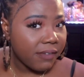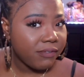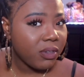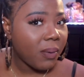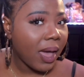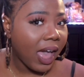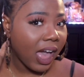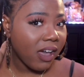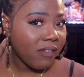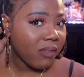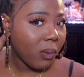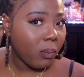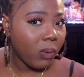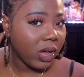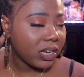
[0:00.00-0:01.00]
if you have
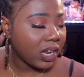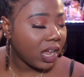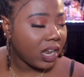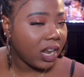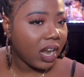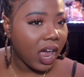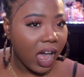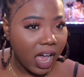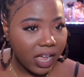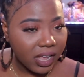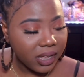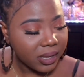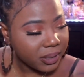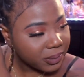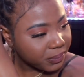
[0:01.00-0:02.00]
one
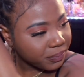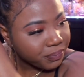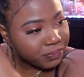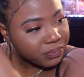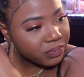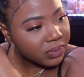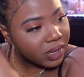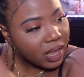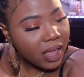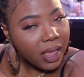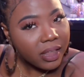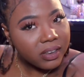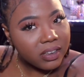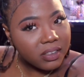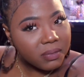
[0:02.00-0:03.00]
lock,
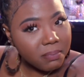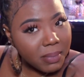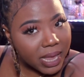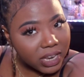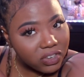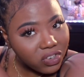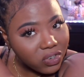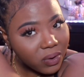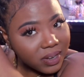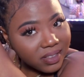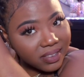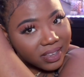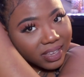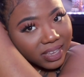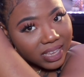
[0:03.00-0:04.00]
just make sure
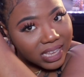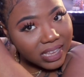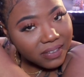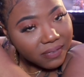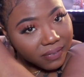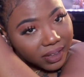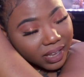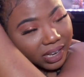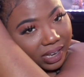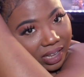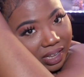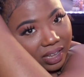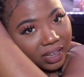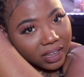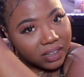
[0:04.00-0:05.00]
it's
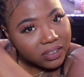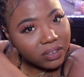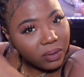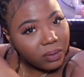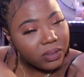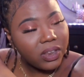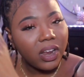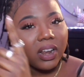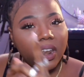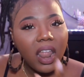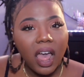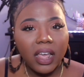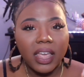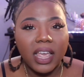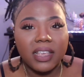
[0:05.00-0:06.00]
even to your
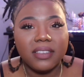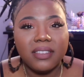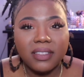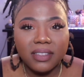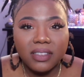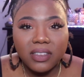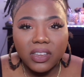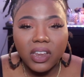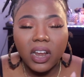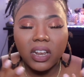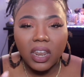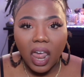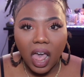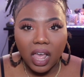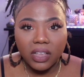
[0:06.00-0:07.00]

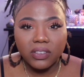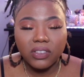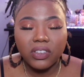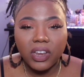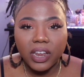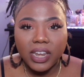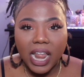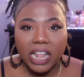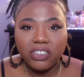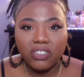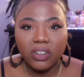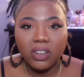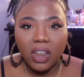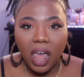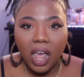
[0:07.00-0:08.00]
locks, your
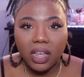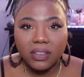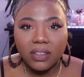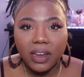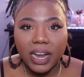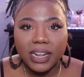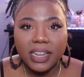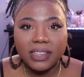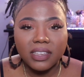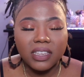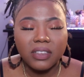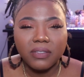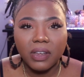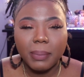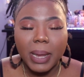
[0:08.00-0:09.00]
natural locks. All right, this
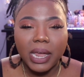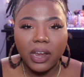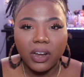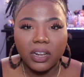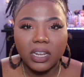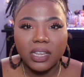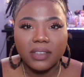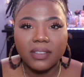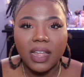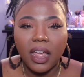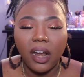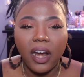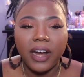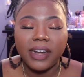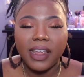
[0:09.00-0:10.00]
is for my girlies
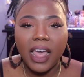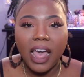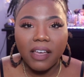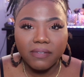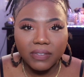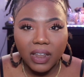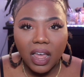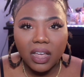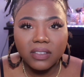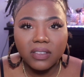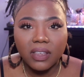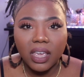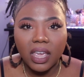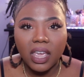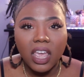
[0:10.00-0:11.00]
that already have locks,
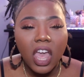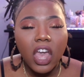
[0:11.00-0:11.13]
okay?